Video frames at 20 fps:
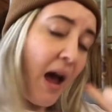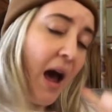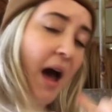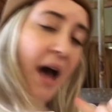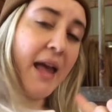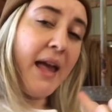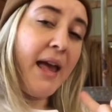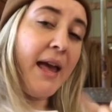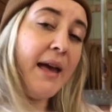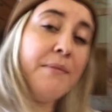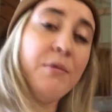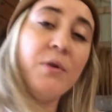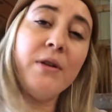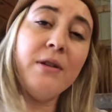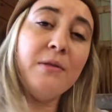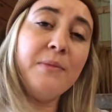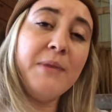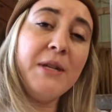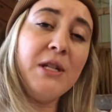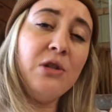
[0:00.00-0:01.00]
am going
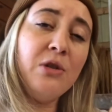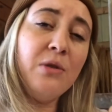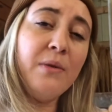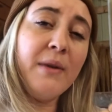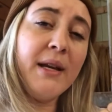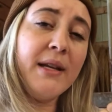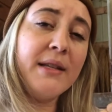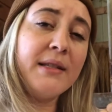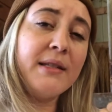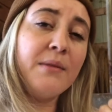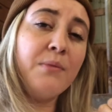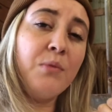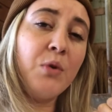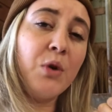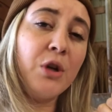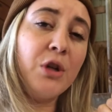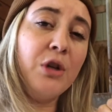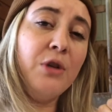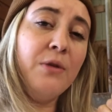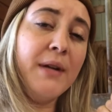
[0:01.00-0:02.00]
to be doing some
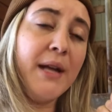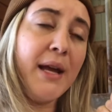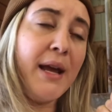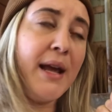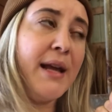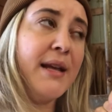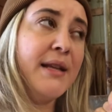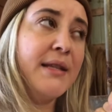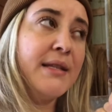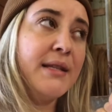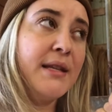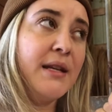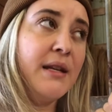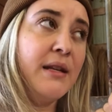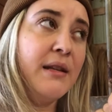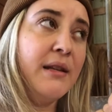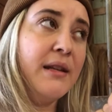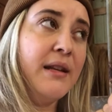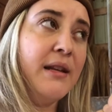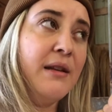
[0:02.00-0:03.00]
more Q&As
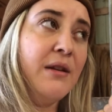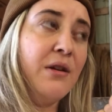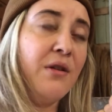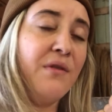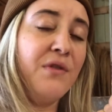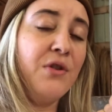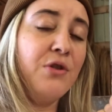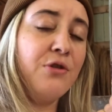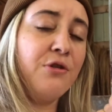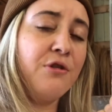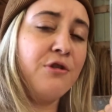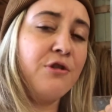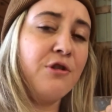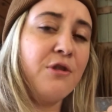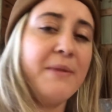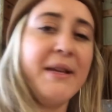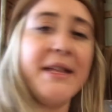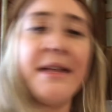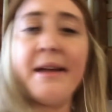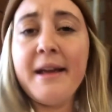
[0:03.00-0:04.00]
in the near future, so
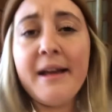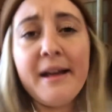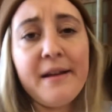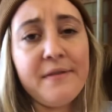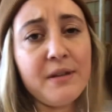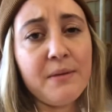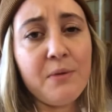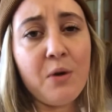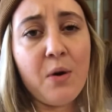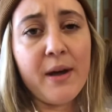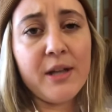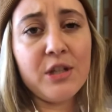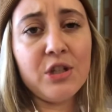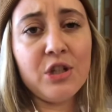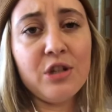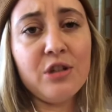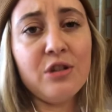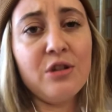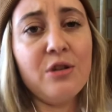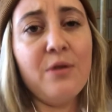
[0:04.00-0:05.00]
be thinking of some
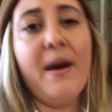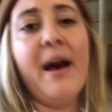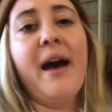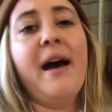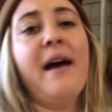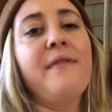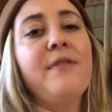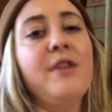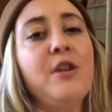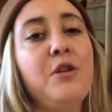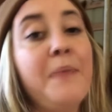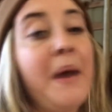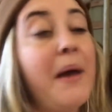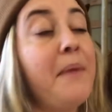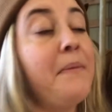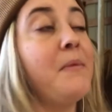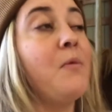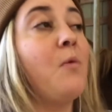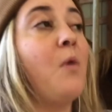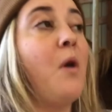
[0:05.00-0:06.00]
questions you have that you might
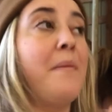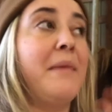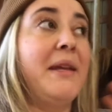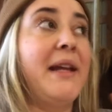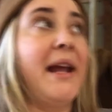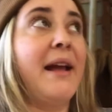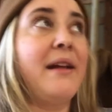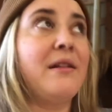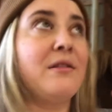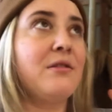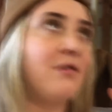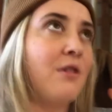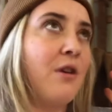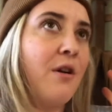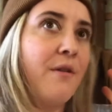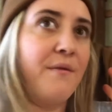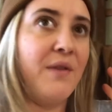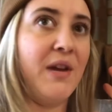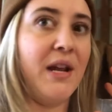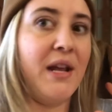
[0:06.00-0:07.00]
want me to answer
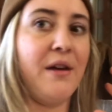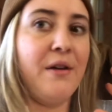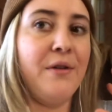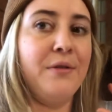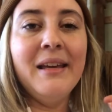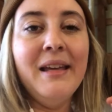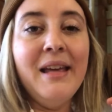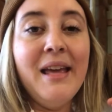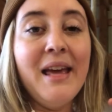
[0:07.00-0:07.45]
on video.